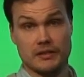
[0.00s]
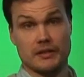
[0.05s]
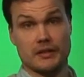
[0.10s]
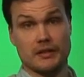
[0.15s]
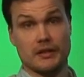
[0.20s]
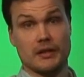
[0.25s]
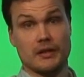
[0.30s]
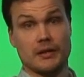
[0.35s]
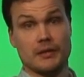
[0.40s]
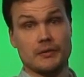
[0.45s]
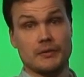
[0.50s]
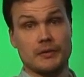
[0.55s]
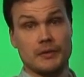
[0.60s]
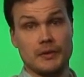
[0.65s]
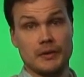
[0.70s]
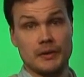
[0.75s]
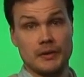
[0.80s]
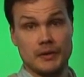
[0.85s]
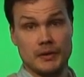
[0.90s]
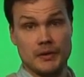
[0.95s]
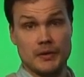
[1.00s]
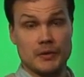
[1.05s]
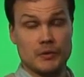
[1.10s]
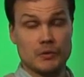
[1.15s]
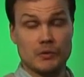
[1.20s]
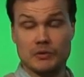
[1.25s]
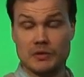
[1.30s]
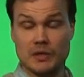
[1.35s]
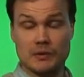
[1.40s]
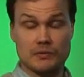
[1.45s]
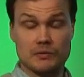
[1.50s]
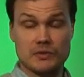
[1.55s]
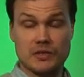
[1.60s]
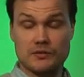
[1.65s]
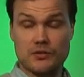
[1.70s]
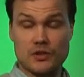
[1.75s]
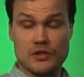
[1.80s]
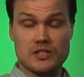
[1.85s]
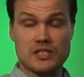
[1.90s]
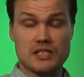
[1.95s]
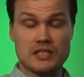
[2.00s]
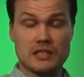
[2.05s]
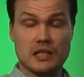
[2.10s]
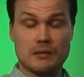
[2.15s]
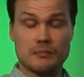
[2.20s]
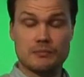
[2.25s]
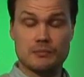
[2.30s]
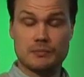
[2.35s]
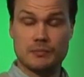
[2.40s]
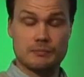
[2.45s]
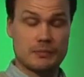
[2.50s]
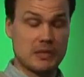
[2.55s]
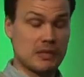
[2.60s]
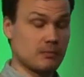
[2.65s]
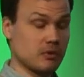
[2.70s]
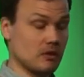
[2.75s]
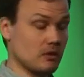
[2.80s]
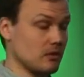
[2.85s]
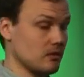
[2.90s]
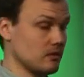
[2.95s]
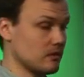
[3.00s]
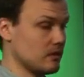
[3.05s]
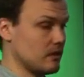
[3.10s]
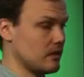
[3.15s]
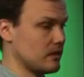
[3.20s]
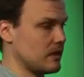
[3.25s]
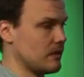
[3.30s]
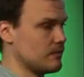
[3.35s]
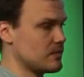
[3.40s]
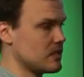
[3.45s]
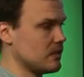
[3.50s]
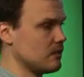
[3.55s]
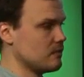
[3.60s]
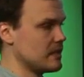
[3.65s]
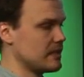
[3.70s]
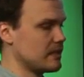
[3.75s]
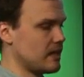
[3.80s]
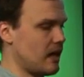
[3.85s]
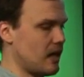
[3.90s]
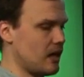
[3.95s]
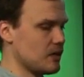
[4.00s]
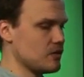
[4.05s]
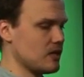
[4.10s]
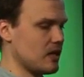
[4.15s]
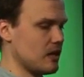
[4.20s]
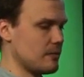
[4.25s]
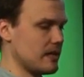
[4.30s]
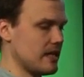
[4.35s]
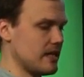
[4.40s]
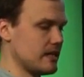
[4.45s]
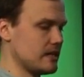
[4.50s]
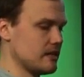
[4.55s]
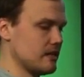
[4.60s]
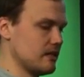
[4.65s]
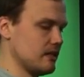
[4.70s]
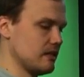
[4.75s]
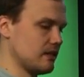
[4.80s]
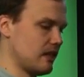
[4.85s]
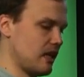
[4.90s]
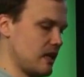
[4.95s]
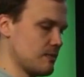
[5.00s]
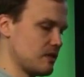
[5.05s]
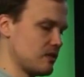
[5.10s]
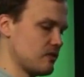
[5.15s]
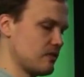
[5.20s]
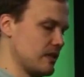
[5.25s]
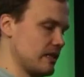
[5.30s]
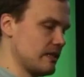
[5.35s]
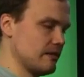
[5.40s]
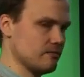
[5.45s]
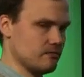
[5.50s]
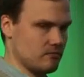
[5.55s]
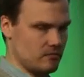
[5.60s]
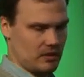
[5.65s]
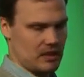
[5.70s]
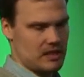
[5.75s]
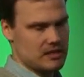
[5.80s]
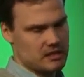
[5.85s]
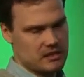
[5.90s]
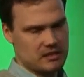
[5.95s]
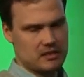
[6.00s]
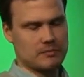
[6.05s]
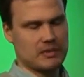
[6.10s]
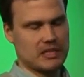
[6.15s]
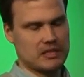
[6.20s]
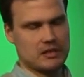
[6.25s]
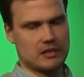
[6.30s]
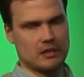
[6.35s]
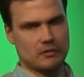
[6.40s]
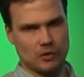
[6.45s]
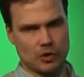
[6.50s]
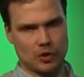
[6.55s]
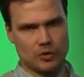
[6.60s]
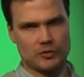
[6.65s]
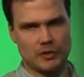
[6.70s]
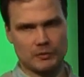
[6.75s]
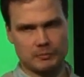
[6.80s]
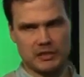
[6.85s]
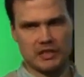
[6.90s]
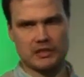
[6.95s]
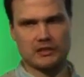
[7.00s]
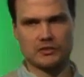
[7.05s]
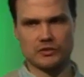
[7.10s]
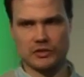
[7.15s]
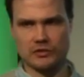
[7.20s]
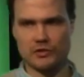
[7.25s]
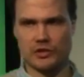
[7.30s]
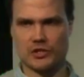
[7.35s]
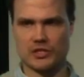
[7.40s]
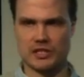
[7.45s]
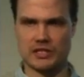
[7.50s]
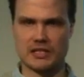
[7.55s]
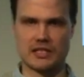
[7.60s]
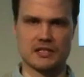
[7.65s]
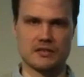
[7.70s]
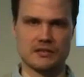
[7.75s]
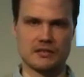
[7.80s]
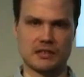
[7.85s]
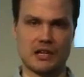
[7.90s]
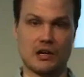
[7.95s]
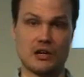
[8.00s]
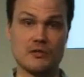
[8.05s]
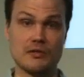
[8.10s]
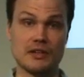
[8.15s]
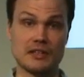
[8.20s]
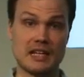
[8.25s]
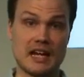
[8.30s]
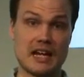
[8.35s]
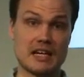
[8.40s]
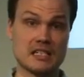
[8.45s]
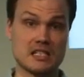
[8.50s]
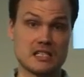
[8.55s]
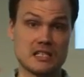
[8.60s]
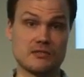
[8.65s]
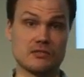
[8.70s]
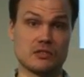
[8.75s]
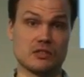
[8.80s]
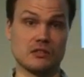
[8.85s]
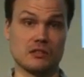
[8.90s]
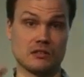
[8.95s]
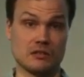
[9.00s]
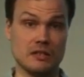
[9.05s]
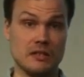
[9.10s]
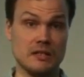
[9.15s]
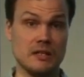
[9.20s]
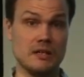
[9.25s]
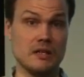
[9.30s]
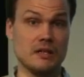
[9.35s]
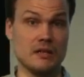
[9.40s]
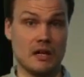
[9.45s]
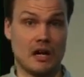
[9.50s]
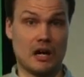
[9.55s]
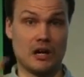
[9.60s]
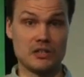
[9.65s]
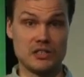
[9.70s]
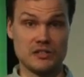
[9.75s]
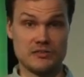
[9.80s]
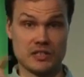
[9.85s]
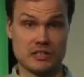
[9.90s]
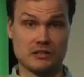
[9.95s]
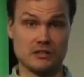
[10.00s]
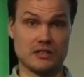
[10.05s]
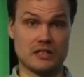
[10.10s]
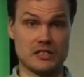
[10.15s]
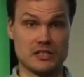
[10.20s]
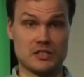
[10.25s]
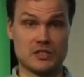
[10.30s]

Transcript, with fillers: Uh, the, the first thing that people uh, come tell me that how do I make uh, library licensed material work within universities? Now, even that is difficult. How difficult is